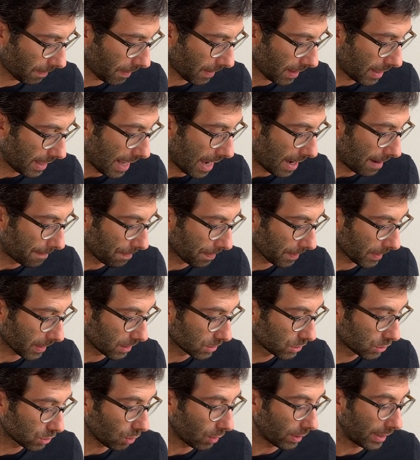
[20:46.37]
yeah,
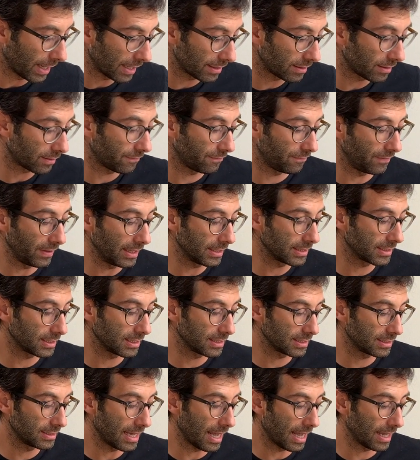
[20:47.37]
so another thing
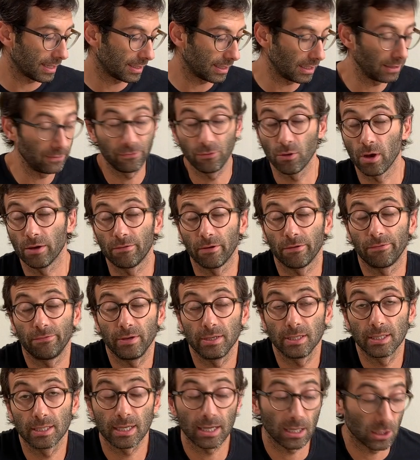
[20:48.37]
is that if you have a
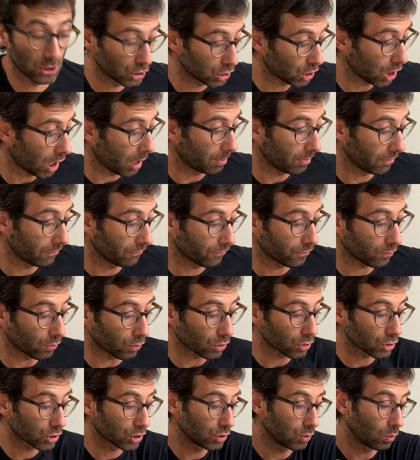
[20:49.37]
physical shop, of course,